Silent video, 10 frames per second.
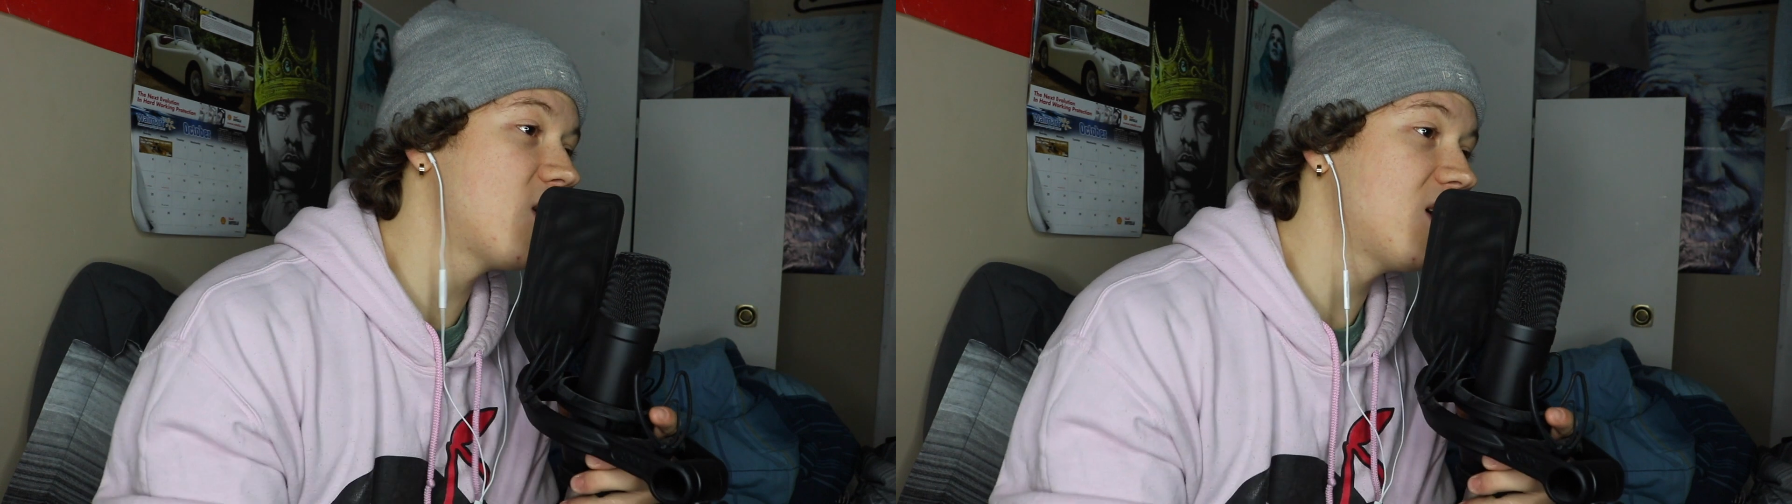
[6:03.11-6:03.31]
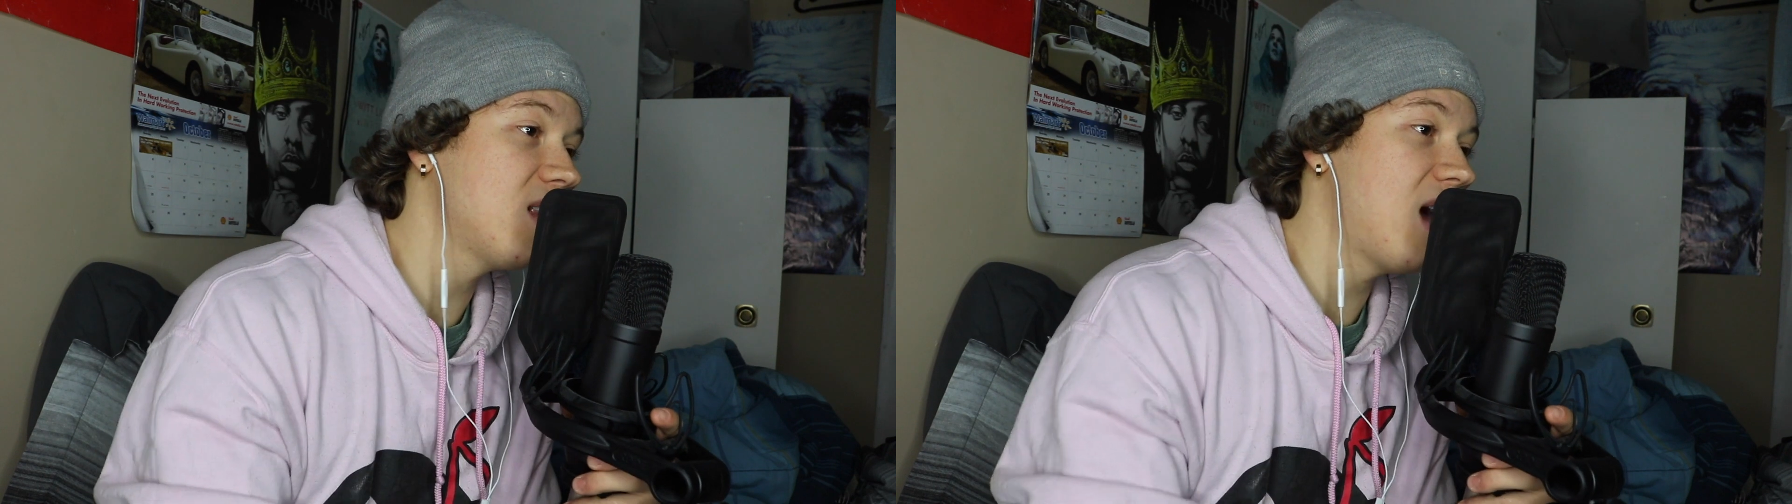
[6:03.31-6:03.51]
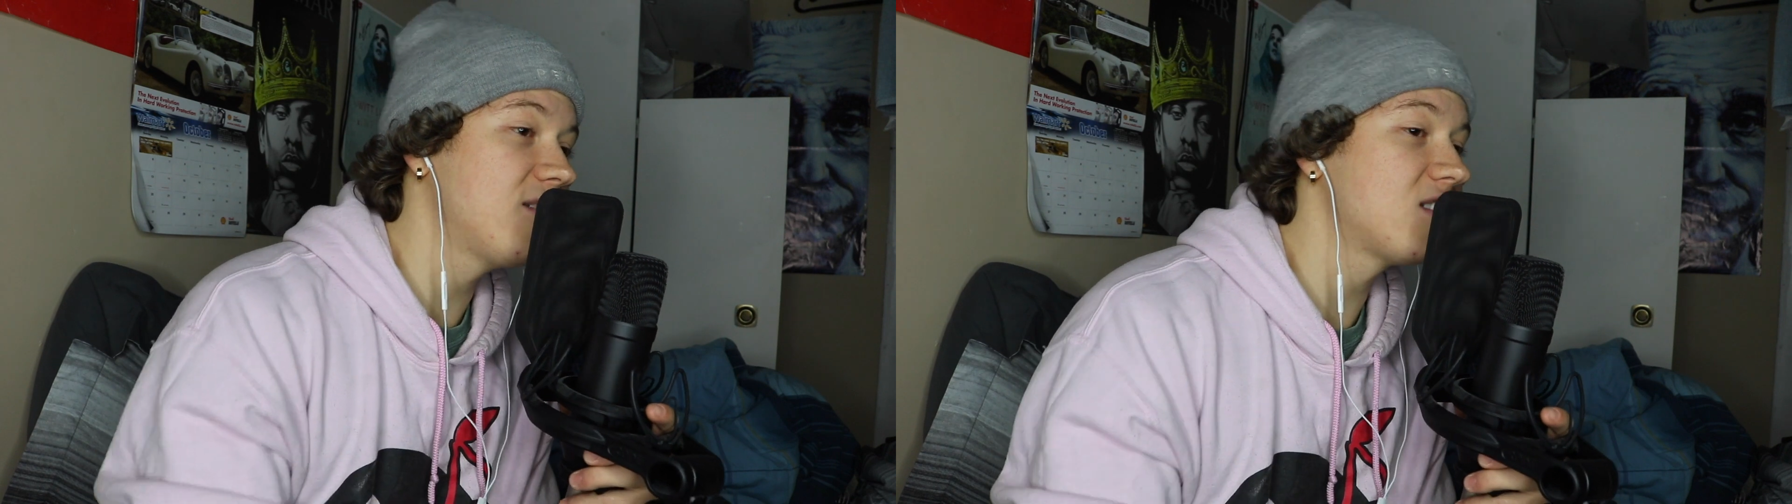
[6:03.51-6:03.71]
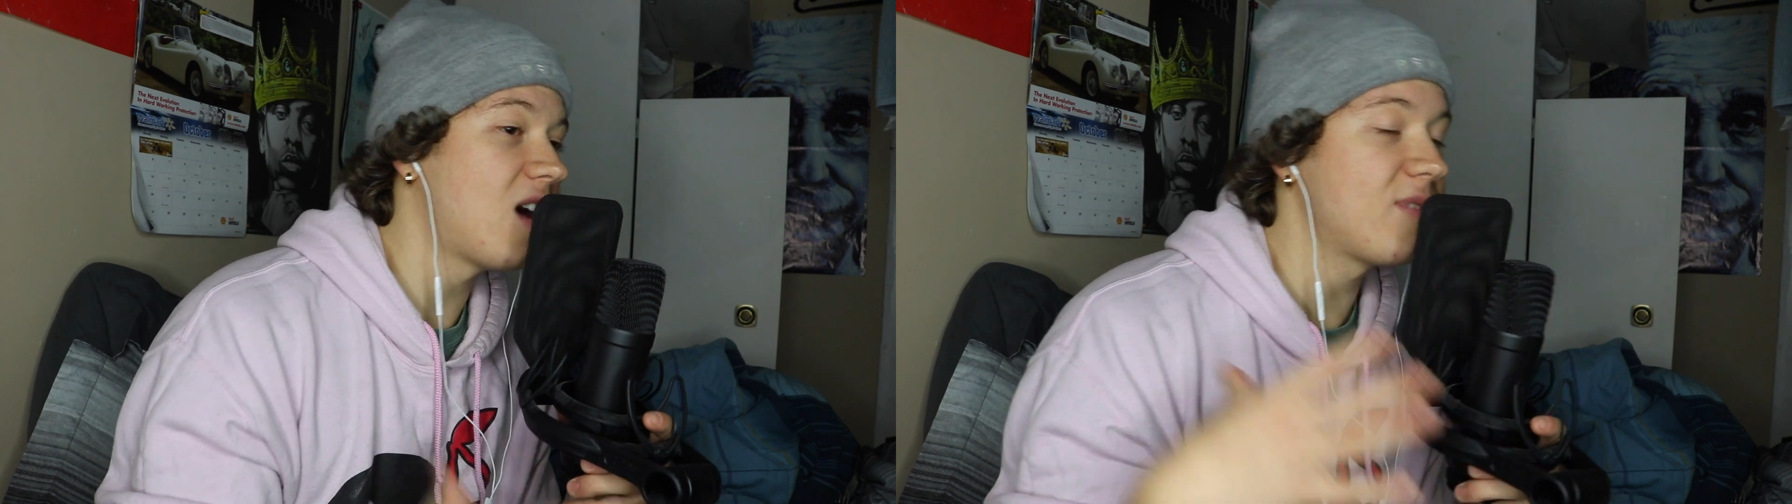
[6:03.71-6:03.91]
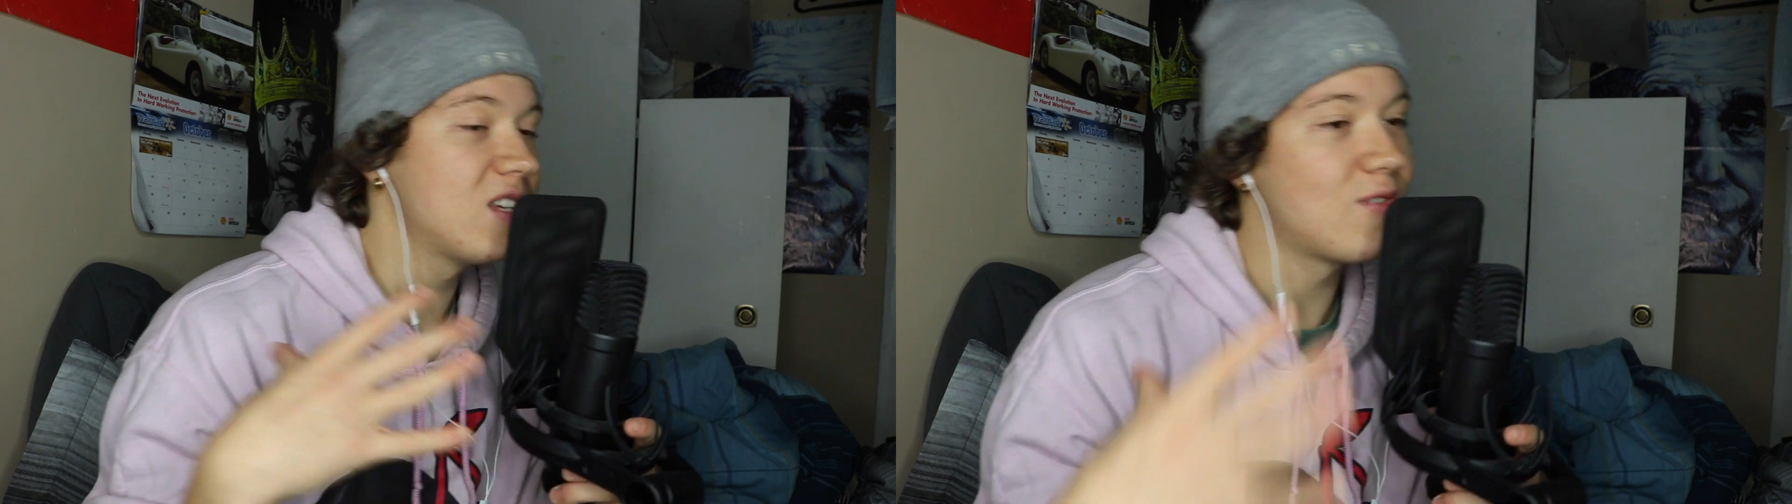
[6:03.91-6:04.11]
where in life.
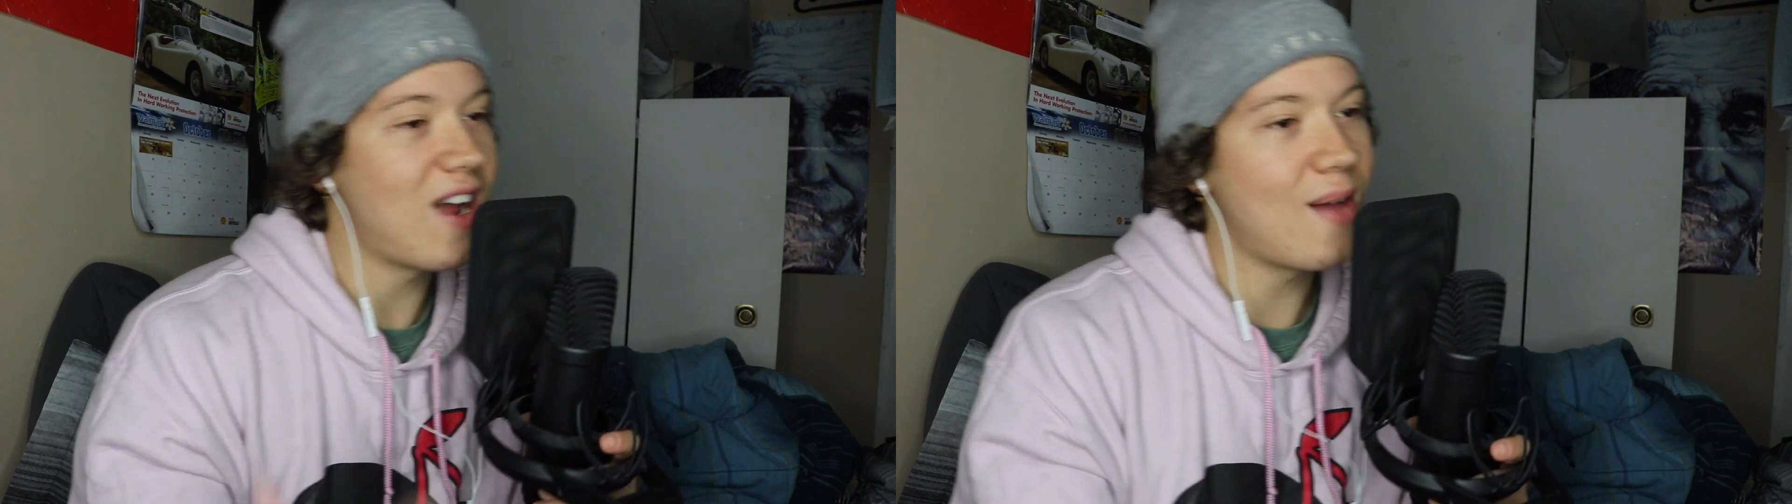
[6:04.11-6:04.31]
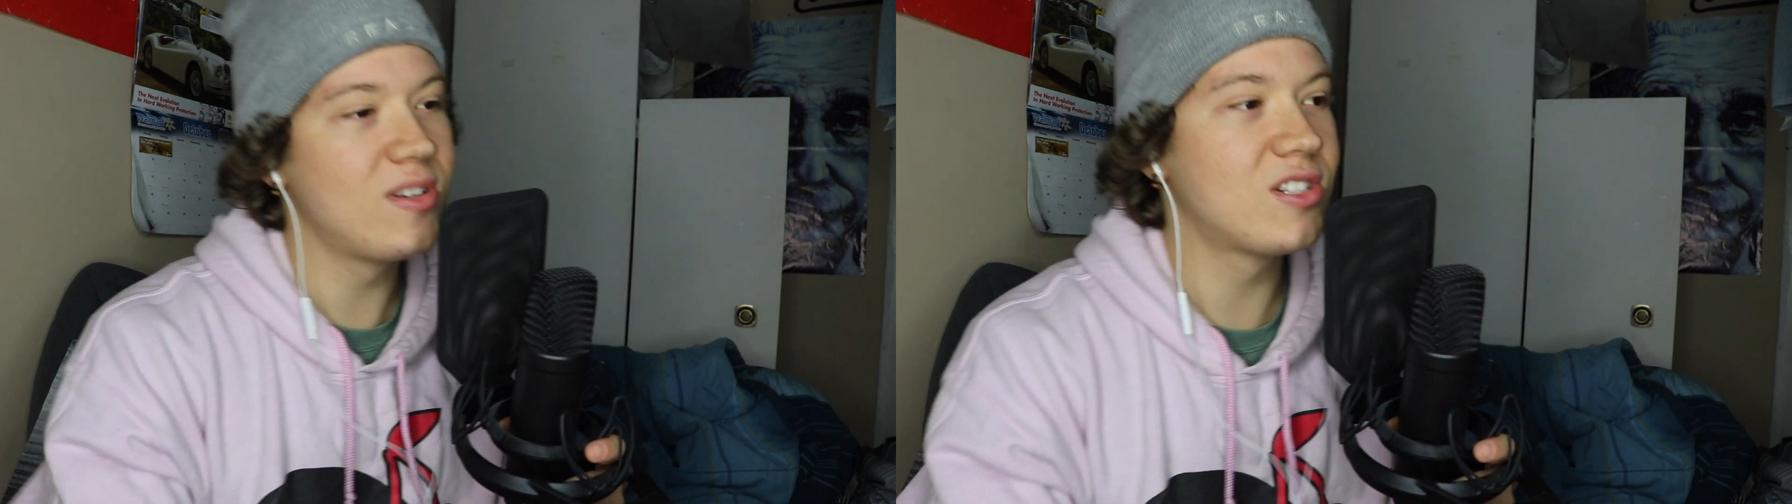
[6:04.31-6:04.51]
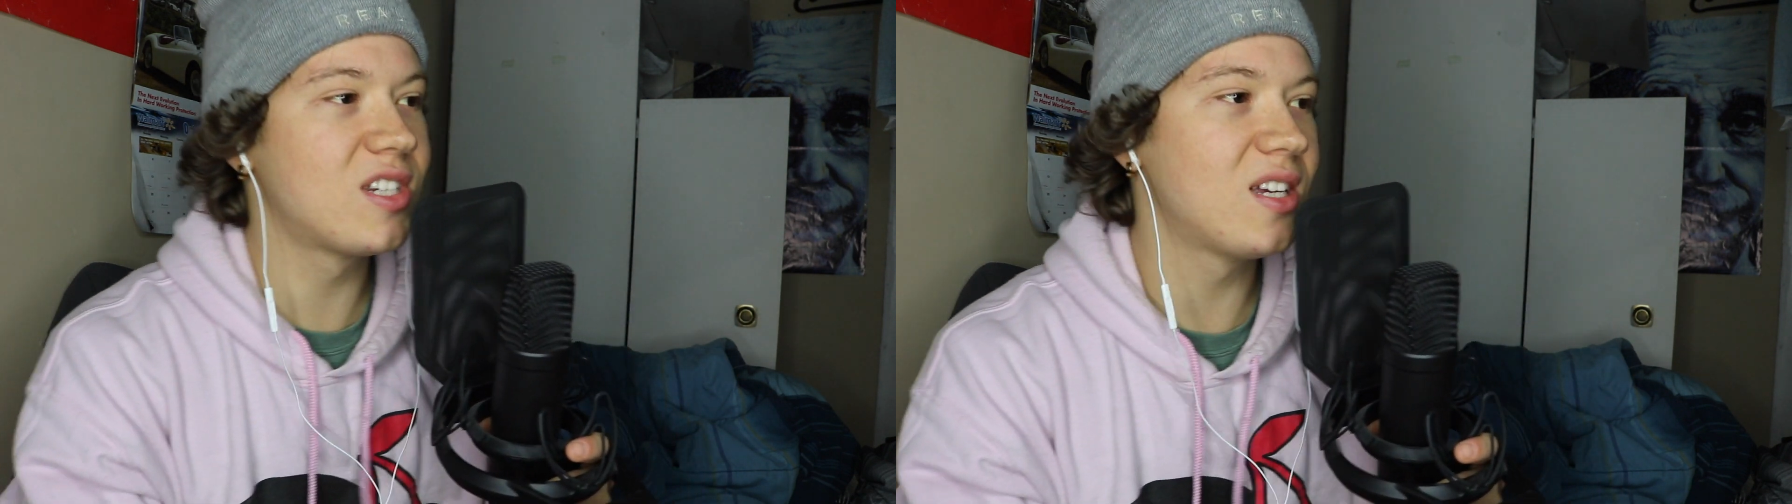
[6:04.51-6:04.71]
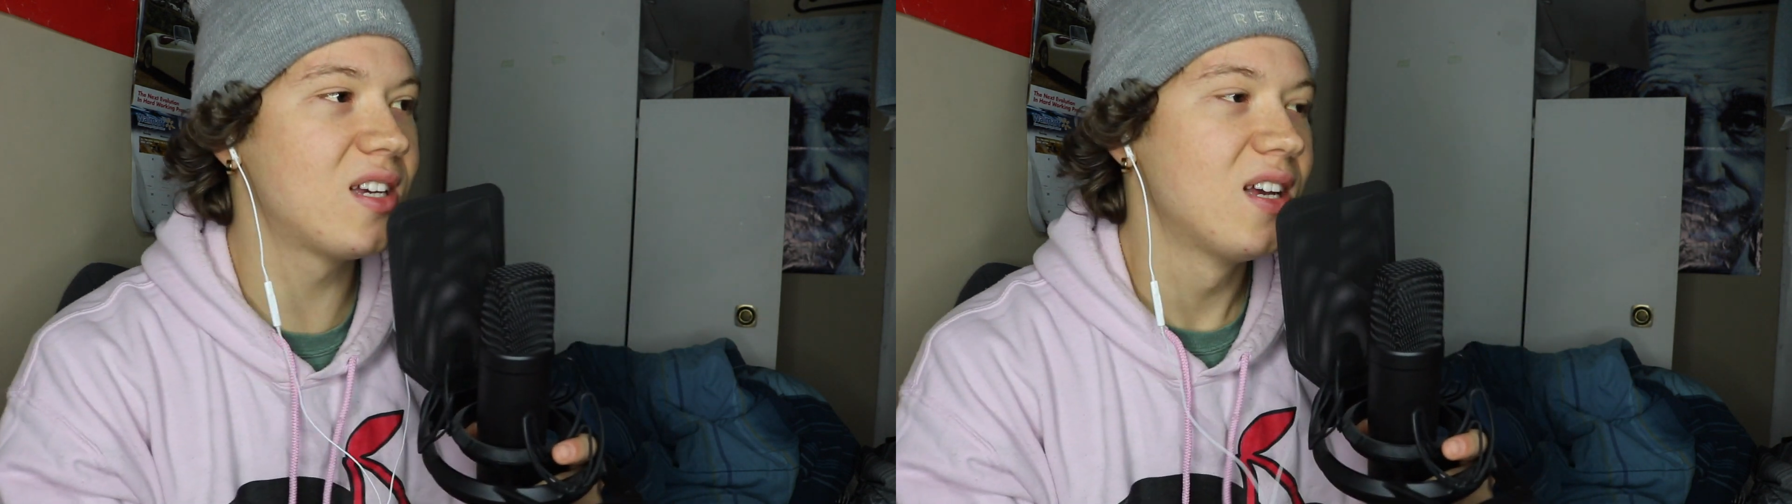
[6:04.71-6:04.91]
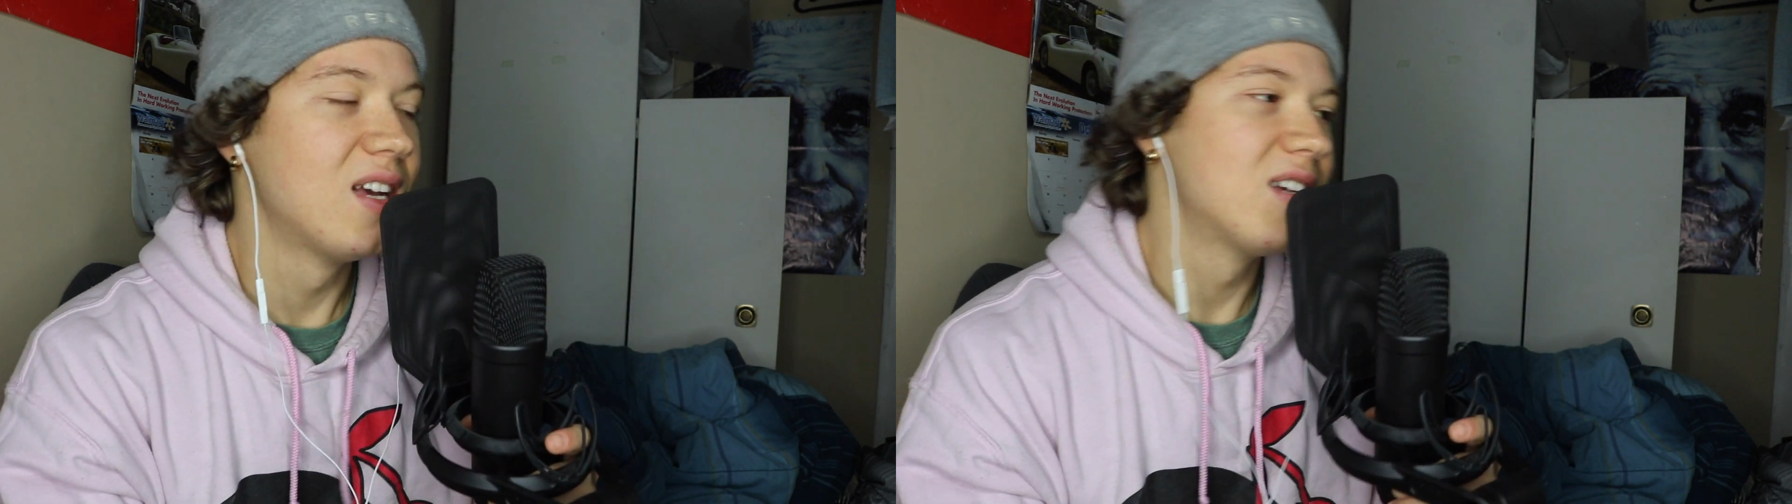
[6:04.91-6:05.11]
Stop this rapping shit.